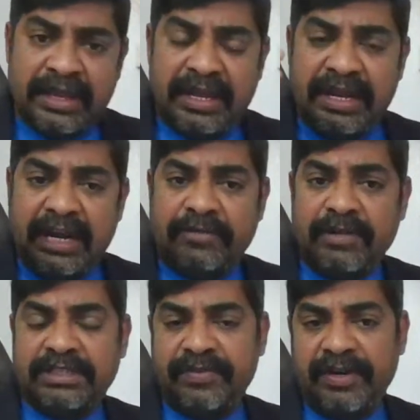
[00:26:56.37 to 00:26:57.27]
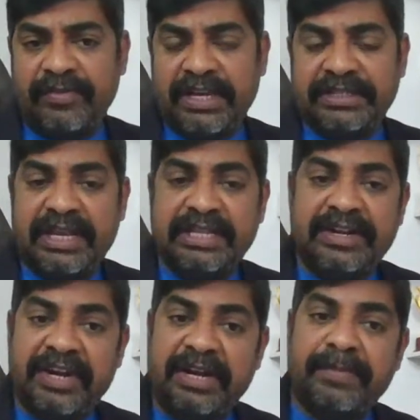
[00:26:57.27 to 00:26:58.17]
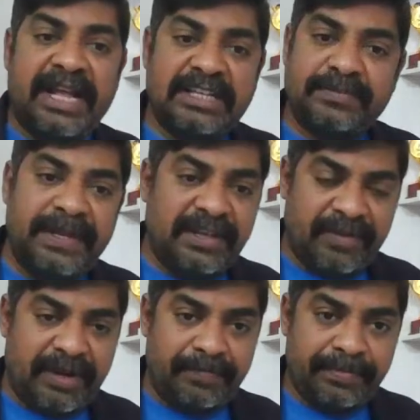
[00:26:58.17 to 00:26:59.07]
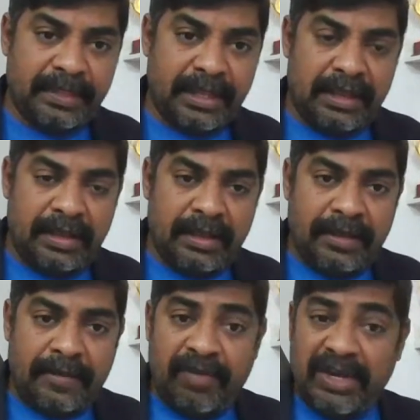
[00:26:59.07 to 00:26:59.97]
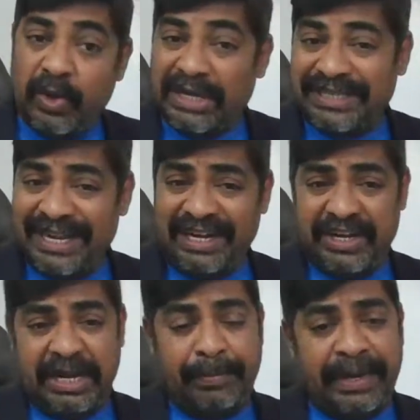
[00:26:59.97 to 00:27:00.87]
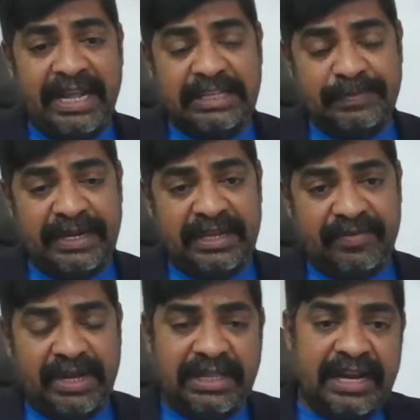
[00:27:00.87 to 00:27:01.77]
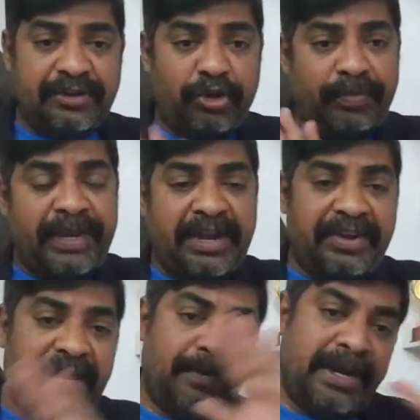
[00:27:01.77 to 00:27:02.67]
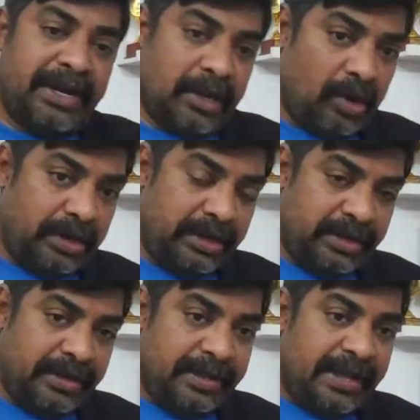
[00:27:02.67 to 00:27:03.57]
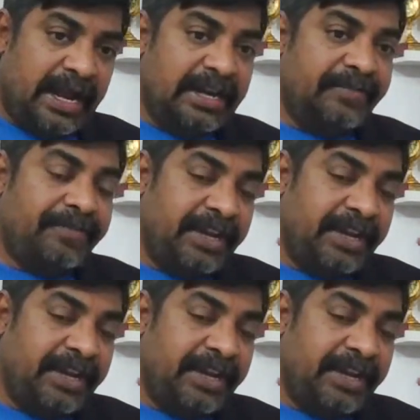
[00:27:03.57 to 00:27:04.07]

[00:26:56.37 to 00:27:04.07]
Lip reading: in adverse event, we are saying the treatment has been given. When you are saying treatment has been given, there should be a treatment record. And if